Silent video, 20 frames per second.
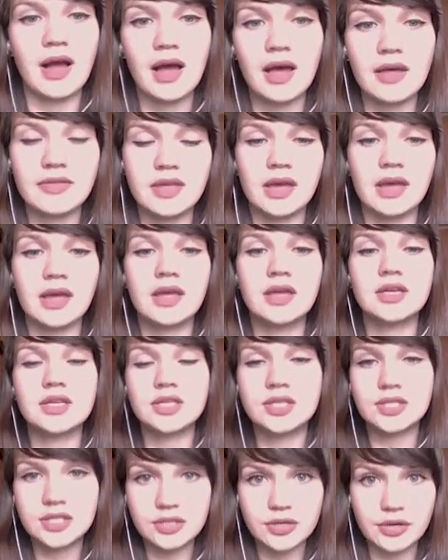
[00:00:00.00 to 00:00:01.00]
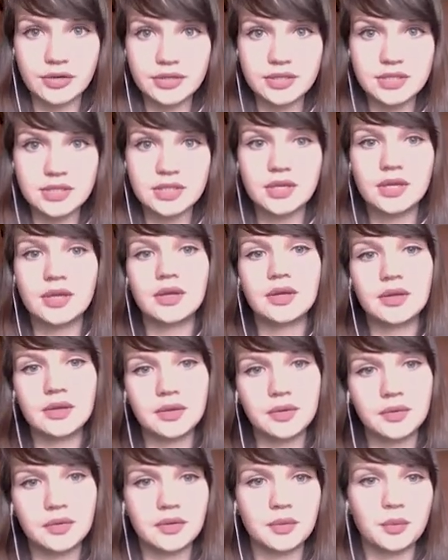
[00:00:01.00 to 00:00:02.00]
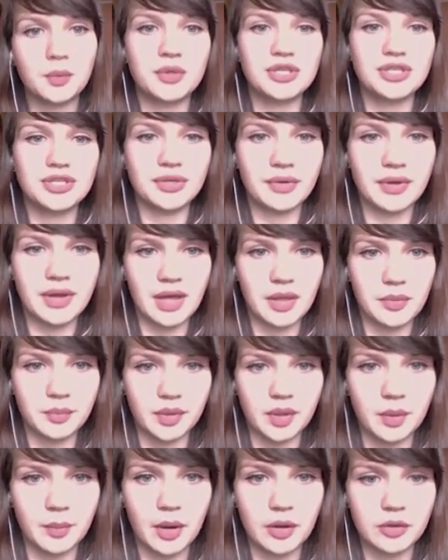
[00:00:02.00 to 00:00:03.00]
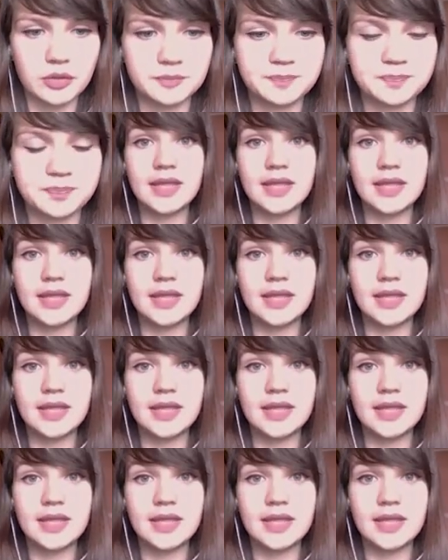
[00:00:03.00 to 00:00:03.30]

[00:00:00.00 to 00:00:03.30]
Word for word: other stores which you can promote.